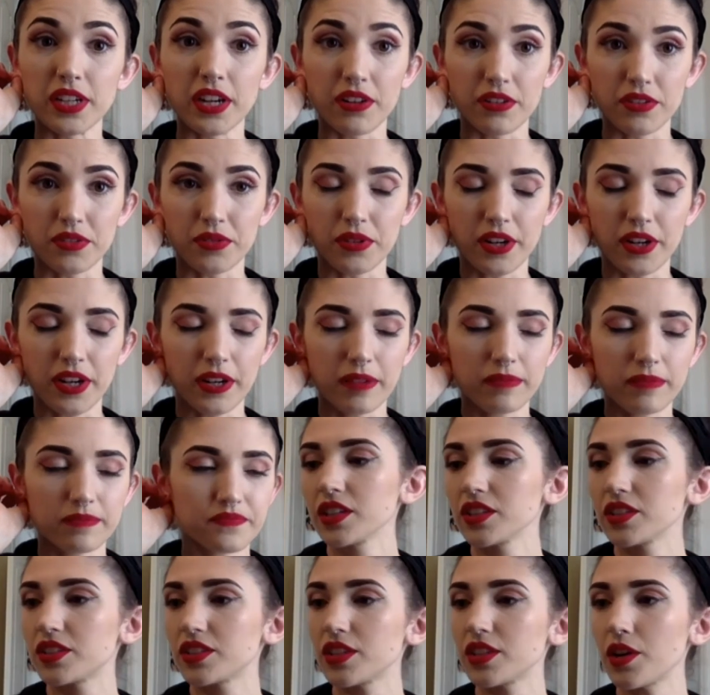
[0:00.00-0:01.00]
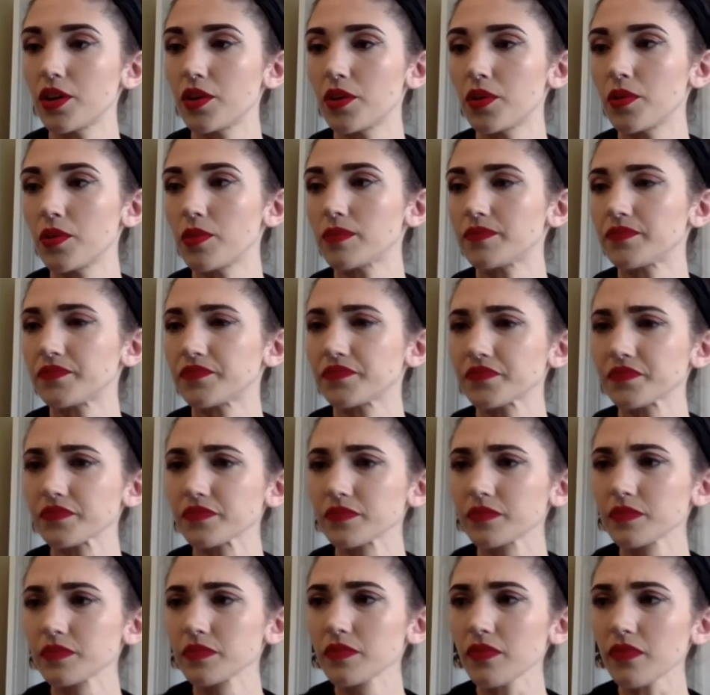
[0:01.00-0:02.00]
new territory. So
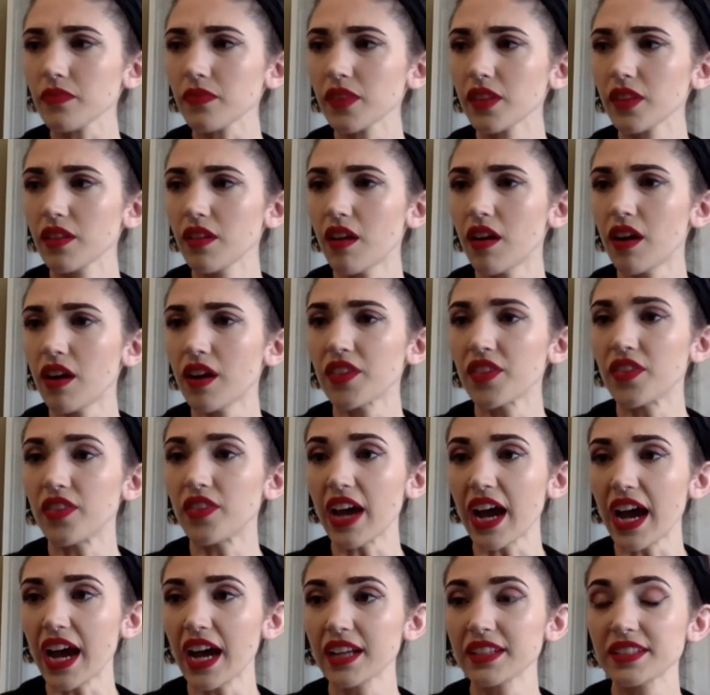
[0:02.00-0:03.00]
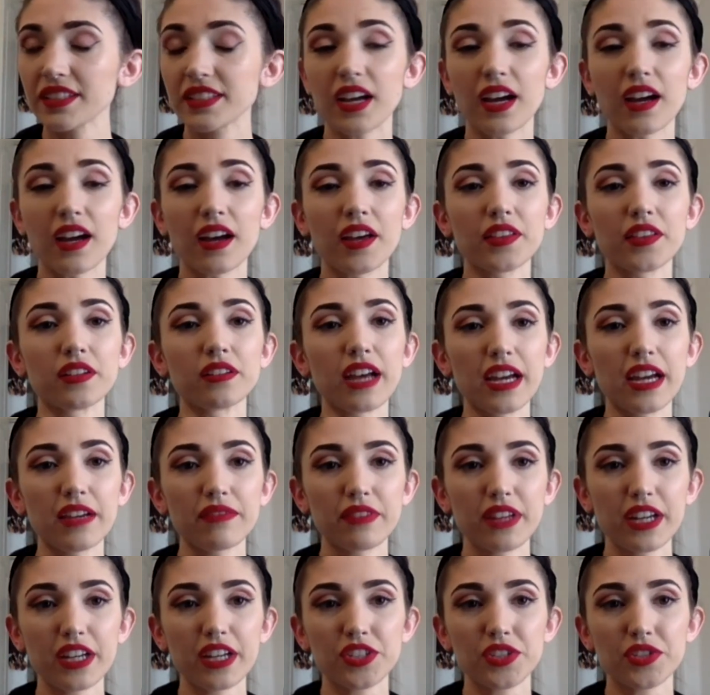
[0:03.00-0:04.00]
on that, the
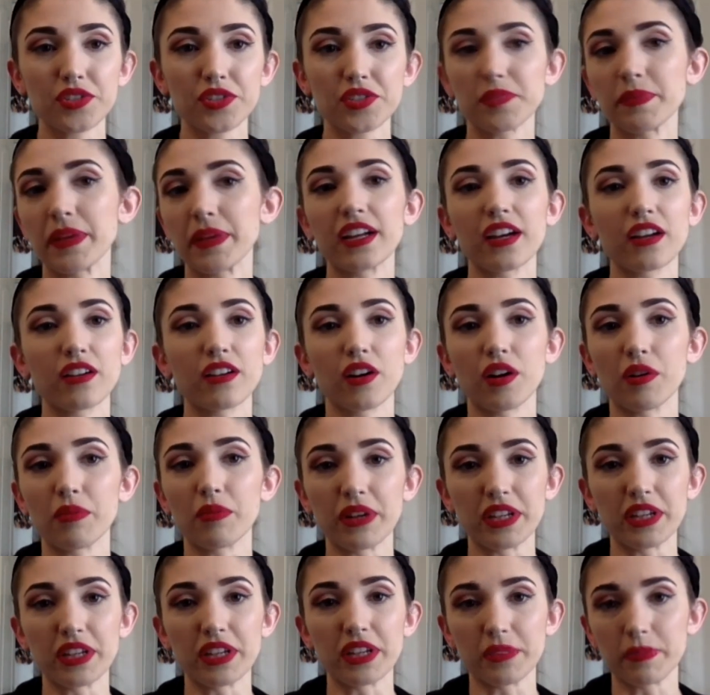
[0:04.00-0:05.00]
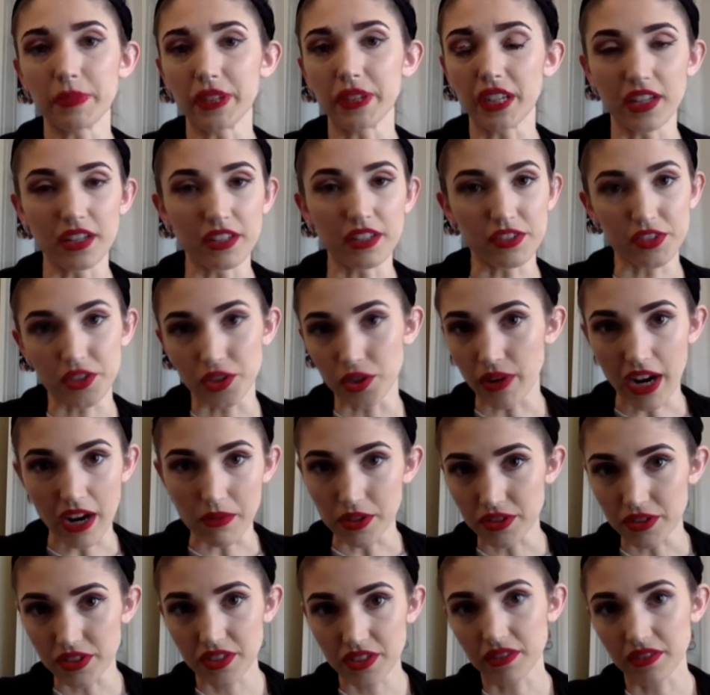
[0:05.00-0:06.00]
live lectures may not always be 2
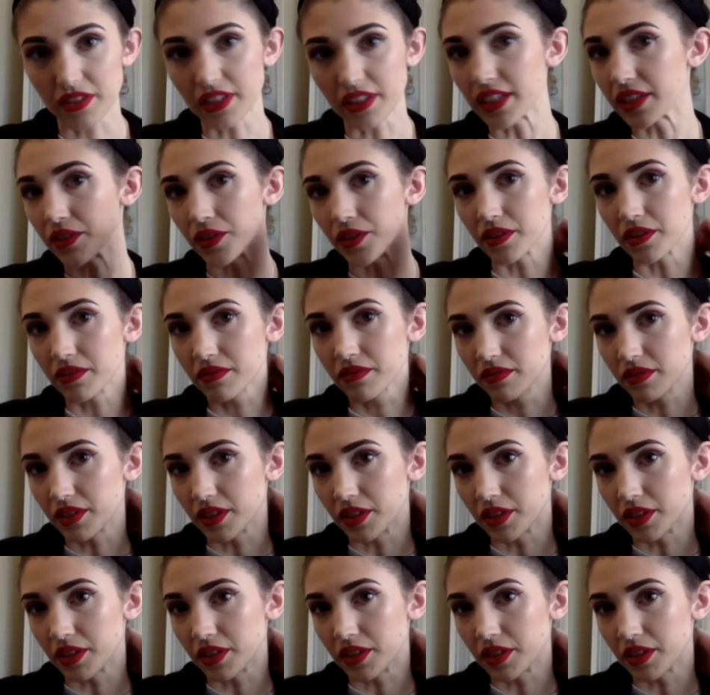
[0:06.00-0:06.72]
hours either.